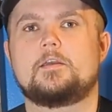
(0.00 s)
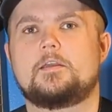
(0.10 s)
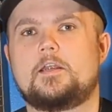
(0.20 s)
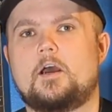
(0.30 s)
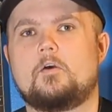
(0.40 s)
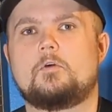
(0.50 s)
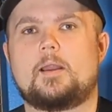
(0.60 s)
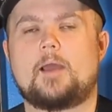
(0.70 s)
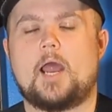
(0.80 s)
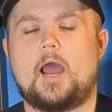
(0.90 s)
you know,
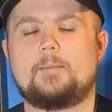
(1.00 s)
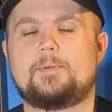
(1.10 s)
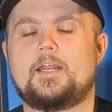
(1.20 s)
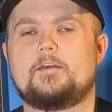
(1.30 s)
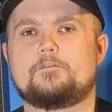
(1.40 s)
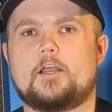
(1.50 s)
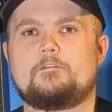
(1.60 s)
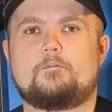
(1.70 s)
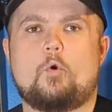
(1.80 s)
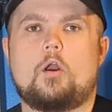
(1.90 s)
I'd be in it for like
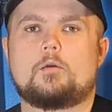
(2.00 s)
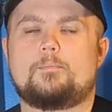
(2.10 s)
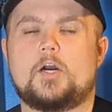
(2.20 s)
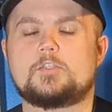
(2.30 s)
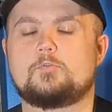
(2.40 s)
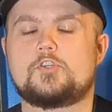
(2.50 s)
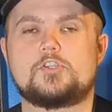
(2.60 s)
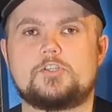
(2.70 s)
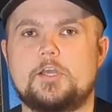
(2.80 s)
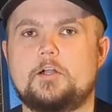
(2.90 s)
$400, which
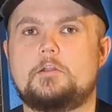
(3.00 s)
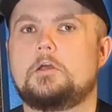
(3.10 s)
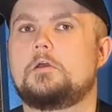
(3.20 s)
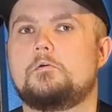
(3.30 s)
still